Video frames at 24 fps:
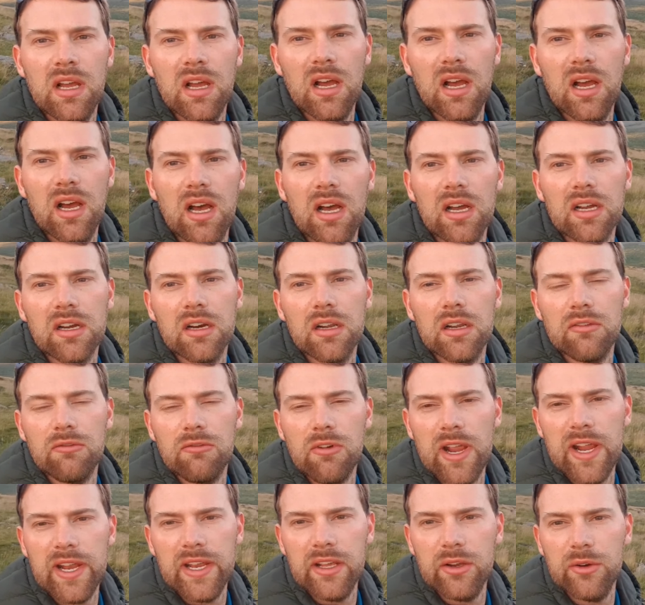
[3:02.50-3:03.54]
kind of
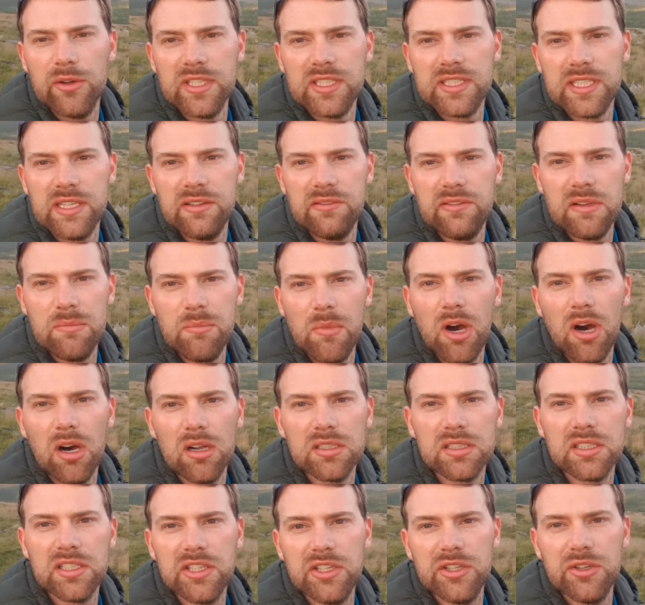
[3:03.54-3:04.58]
radio and TV
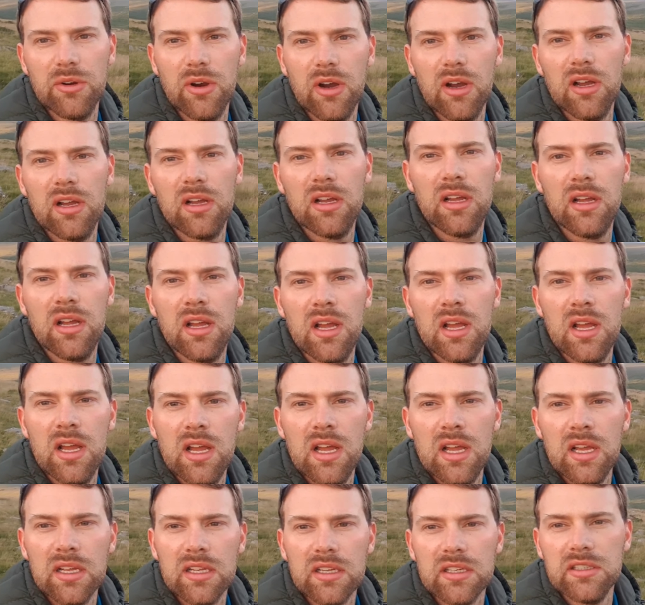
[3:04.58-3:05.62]
mast that you
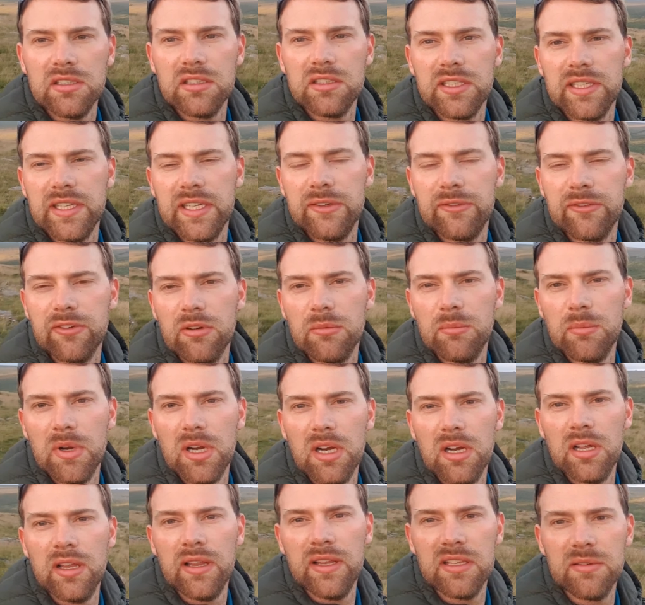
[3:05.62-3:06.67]
can see from
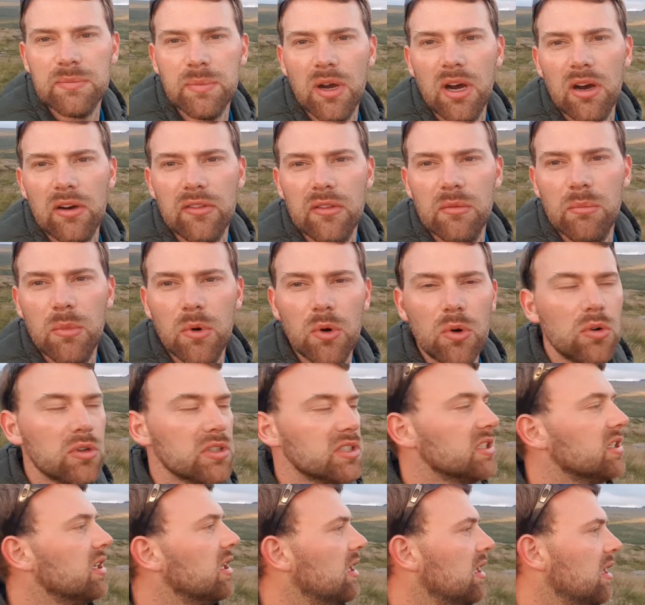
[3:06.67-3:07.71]
this part of the
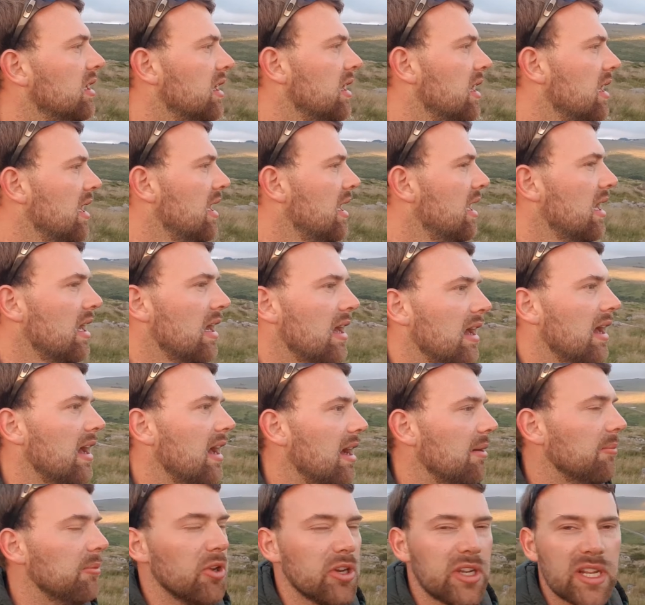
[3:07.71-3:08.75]
moors,
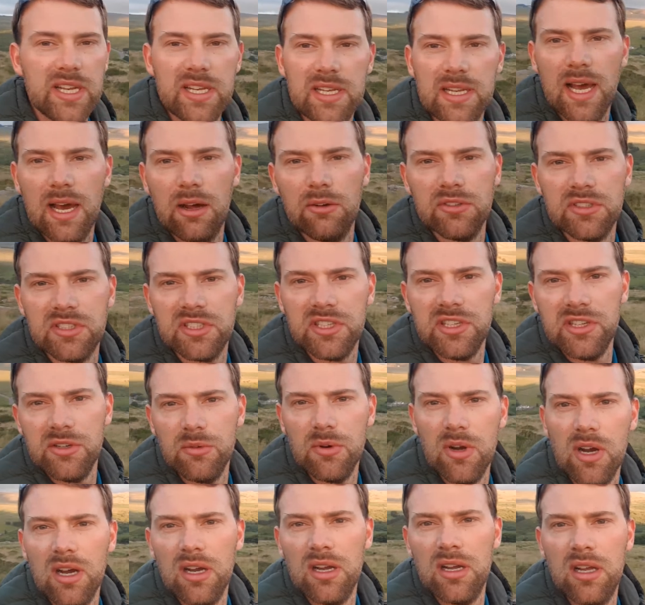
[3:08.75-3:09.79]
looking down
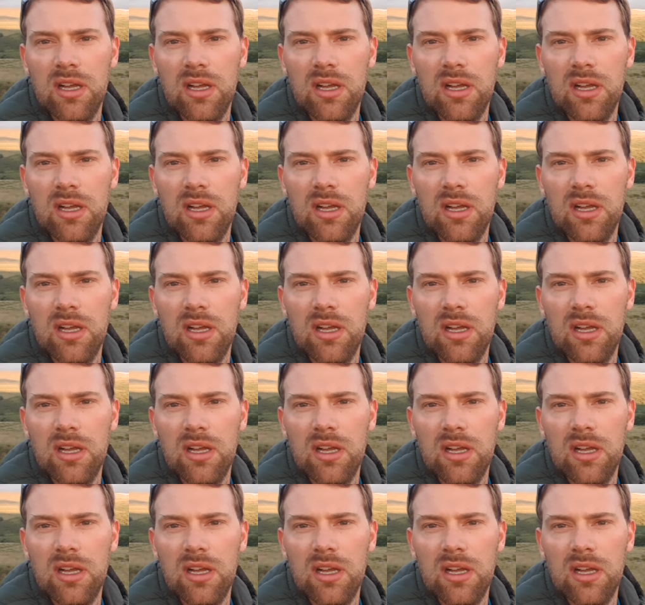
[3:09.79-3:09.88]
to